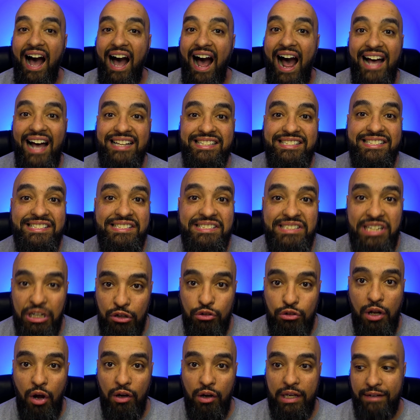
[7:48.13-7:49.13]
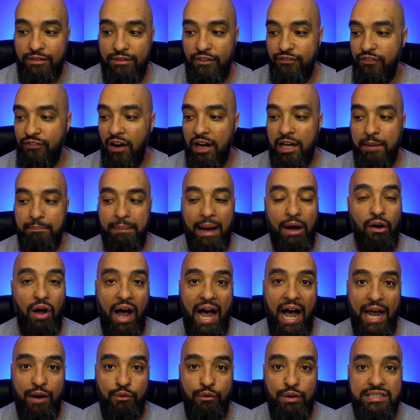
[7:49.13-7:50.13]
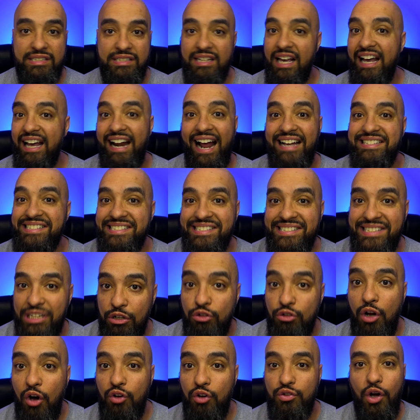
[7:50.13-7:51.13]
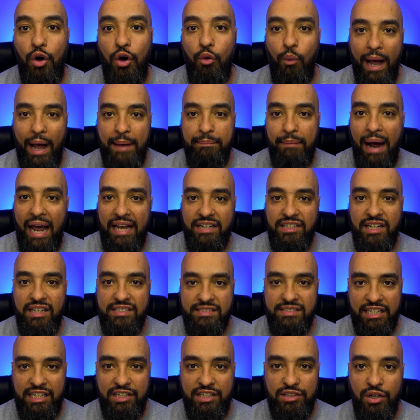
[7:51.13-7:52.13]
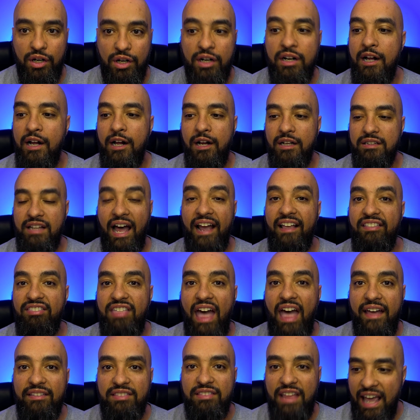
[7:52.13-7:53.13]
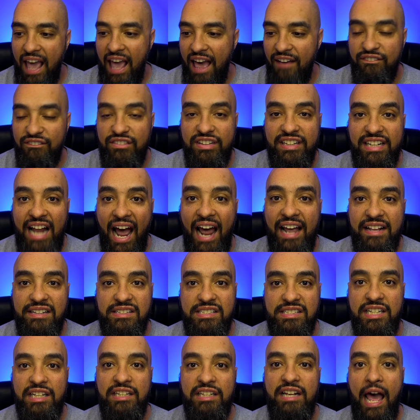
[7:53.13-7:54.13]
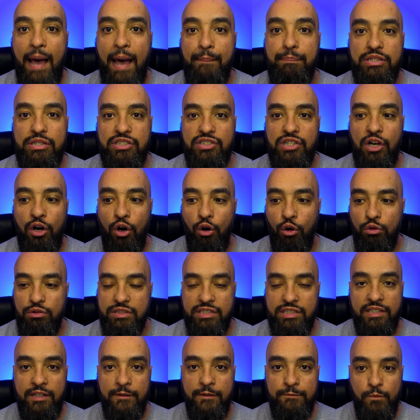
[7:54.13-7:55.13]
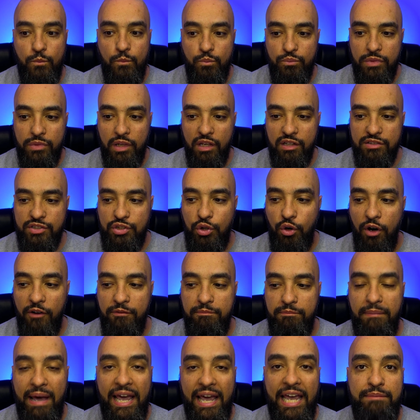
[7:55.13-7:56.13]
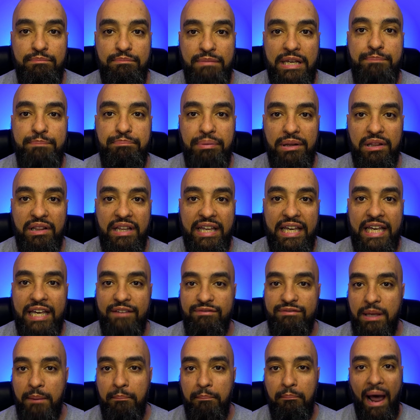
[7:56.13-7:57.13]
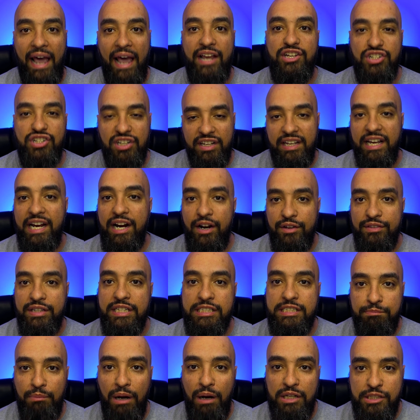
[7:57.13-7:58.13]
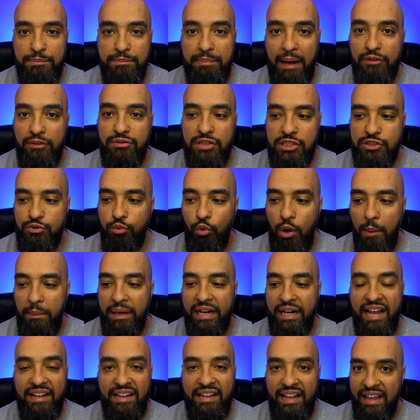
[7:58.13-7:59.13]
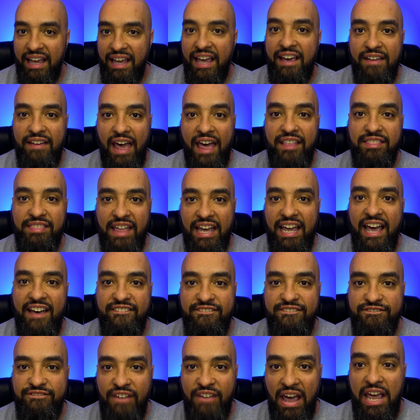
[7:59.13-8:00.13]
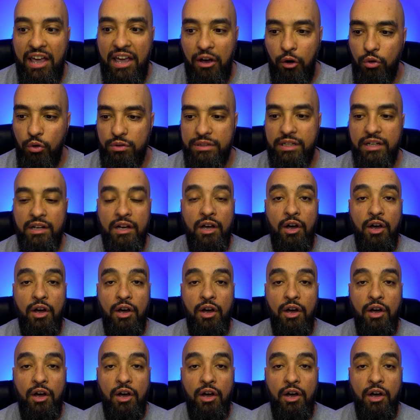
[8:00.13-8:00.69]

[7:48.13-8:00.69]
I still don't give a fuck about Iris, and I still don't know why Mike does either. Like, that, they have 19 episodes to have made me believe that Mike should care this much about this woman, and they, and they have failed.